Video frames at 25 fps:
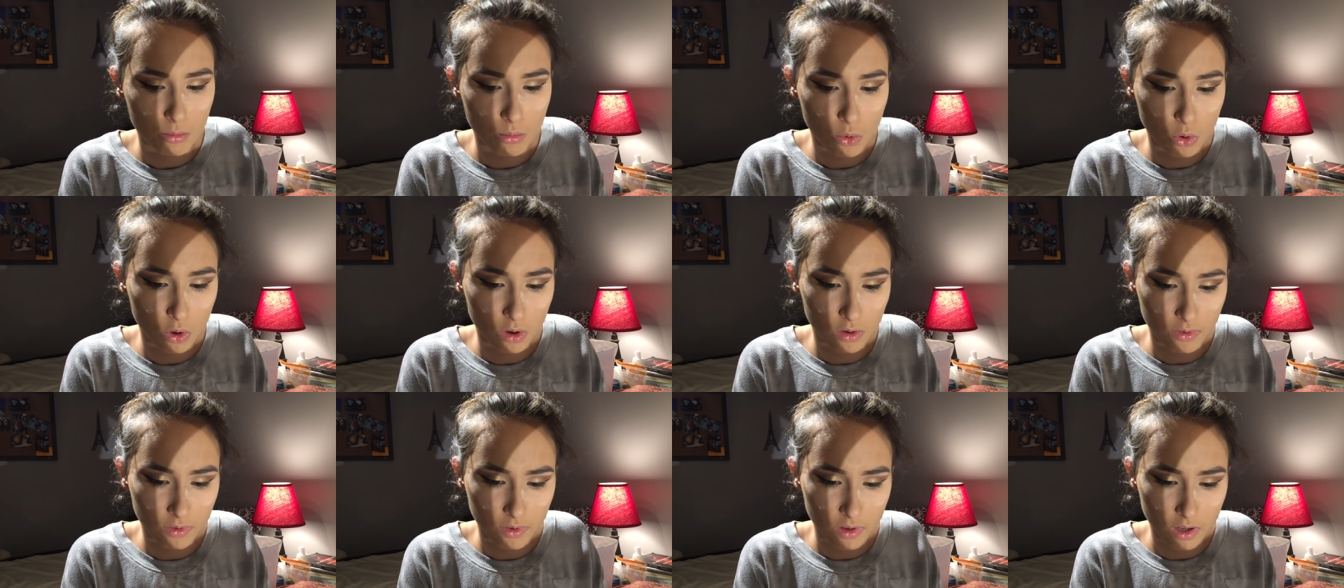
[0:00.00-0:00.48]

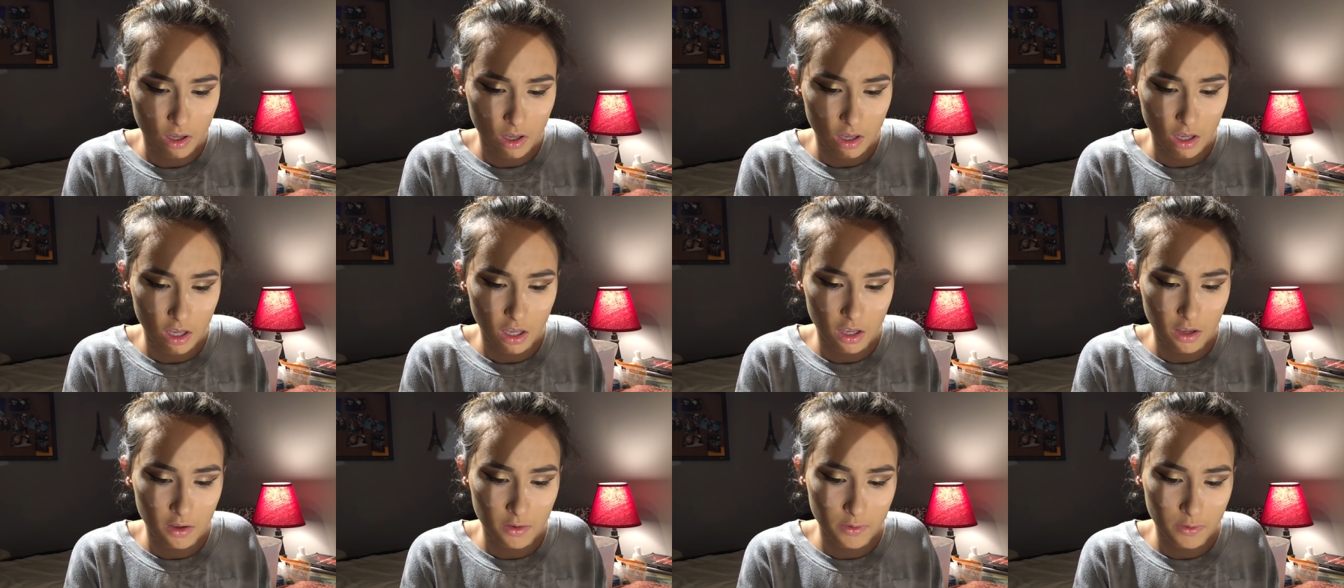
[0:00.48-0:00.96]
Morphe
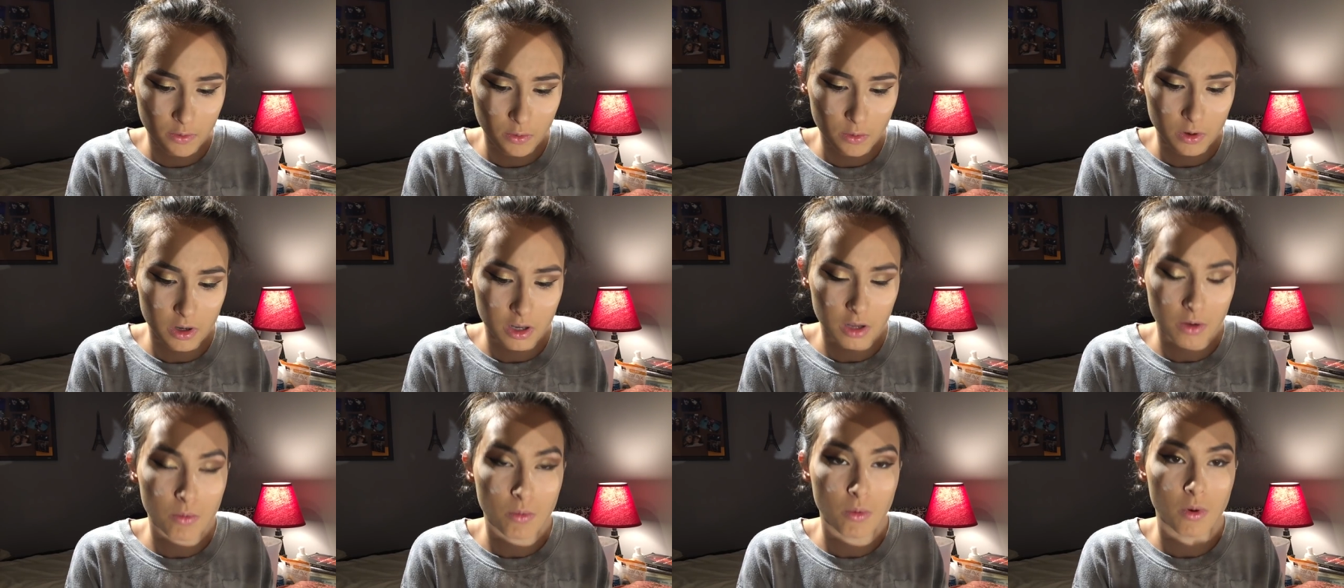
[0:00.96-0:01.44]

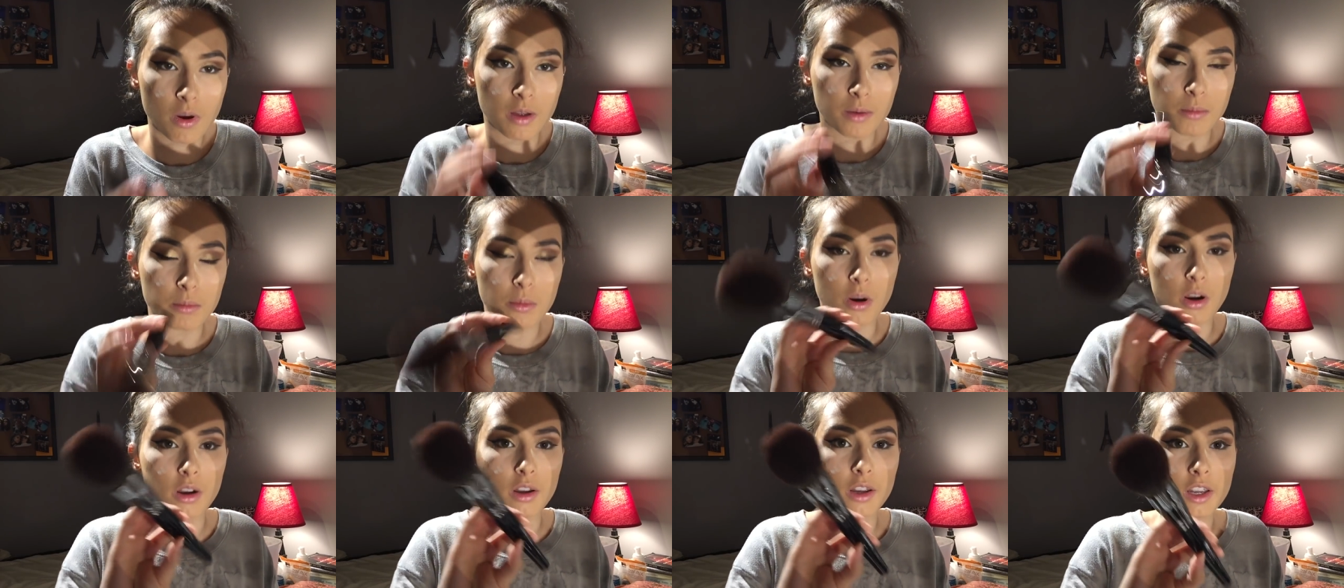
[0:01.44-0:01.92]

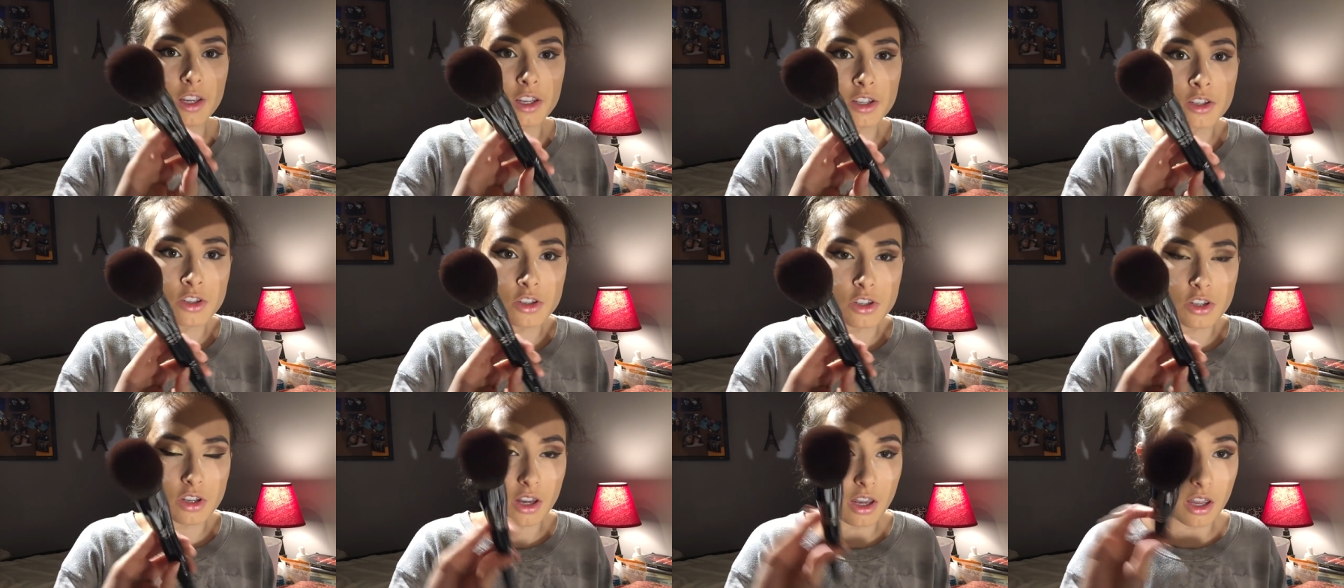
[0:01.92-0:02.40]
E41
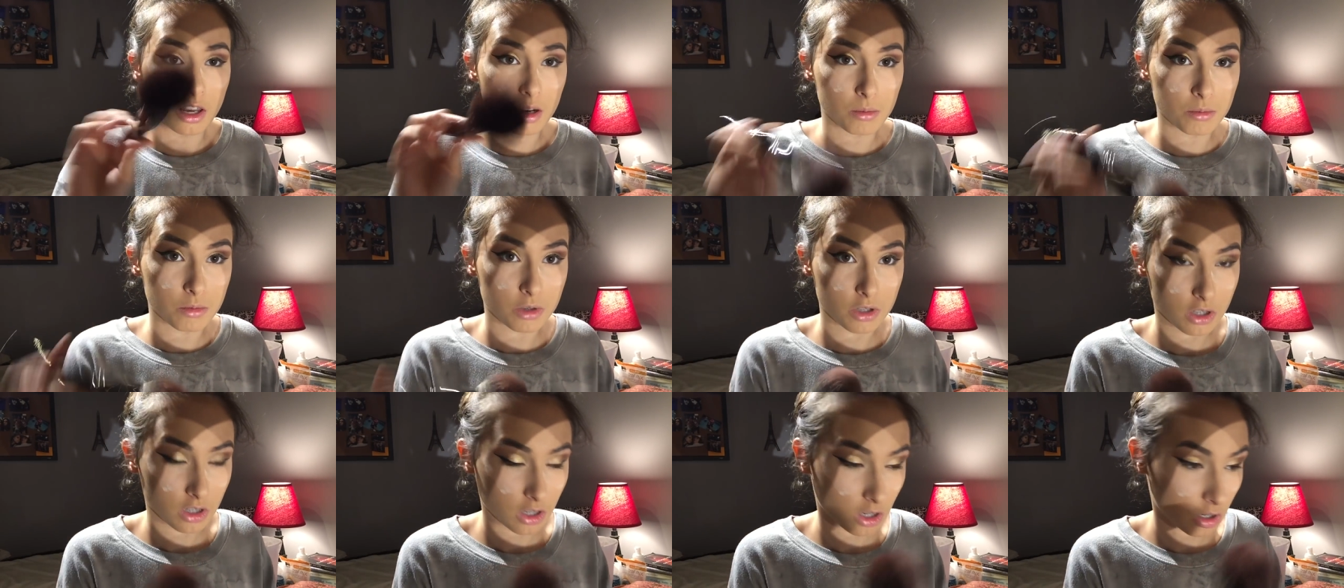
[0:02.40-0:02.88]
brush, and
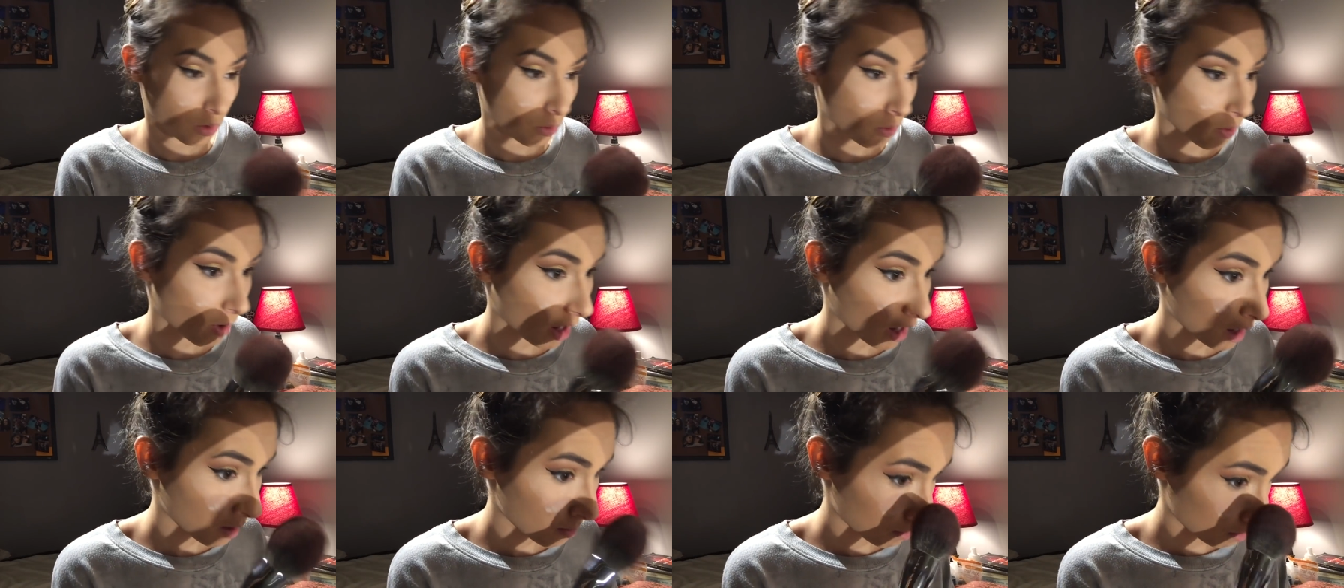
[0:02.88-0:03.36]
I'm just going to
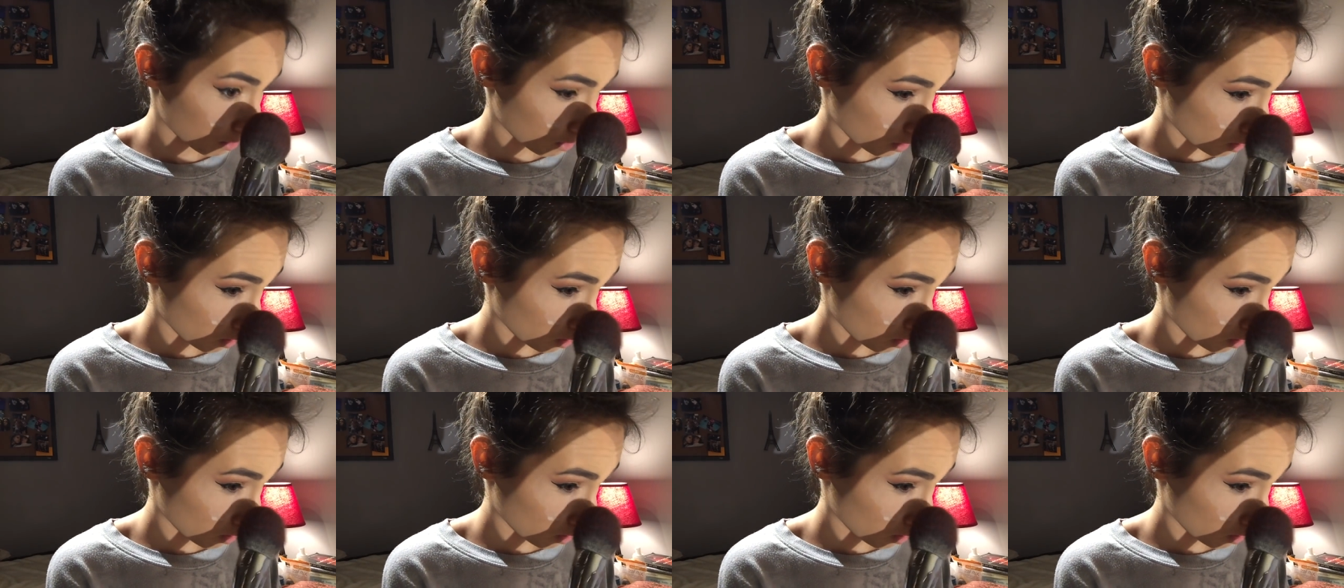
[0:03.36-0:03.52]
wipe